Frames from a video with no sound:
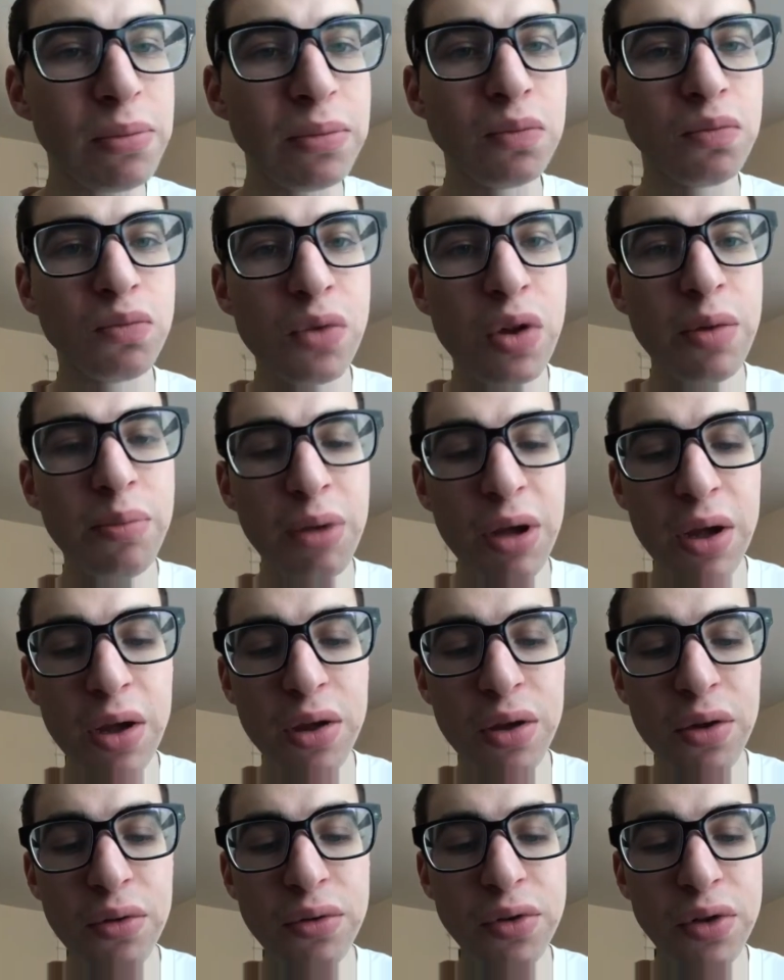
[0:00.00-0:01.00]
Didn't make a
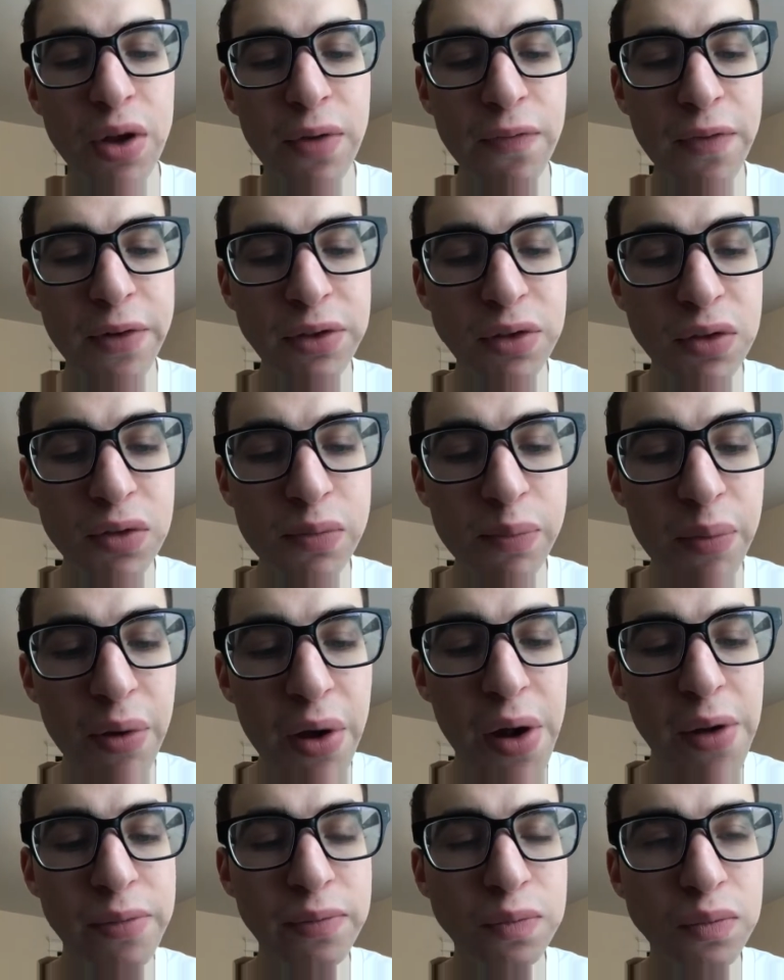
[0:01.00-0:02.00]
huge difference,
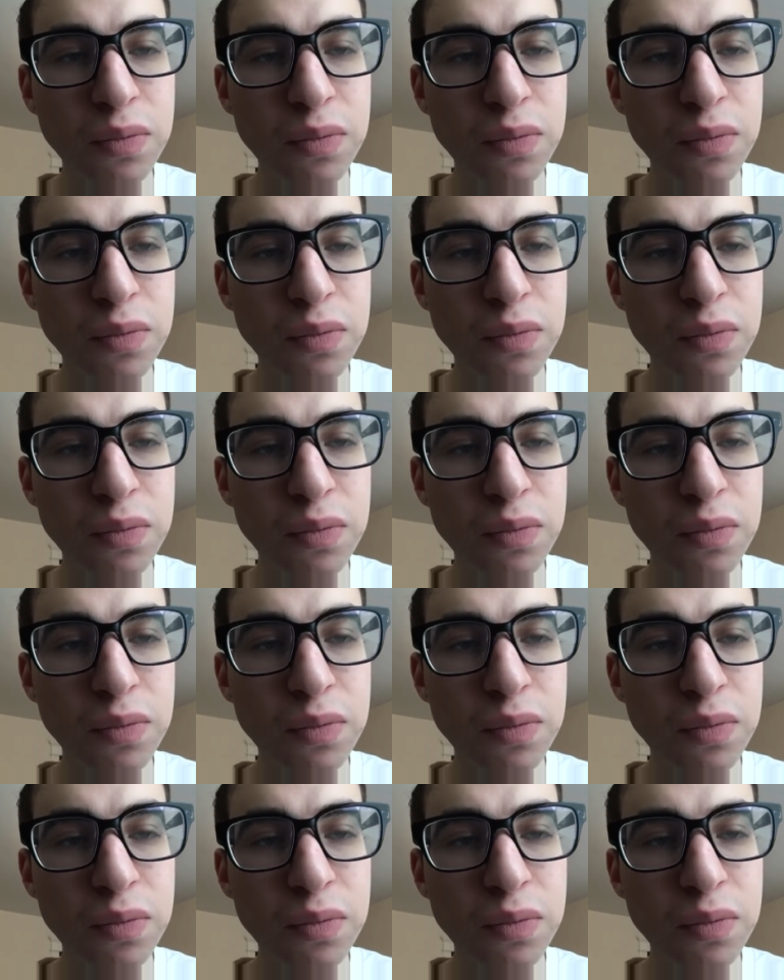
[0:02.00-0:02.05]
but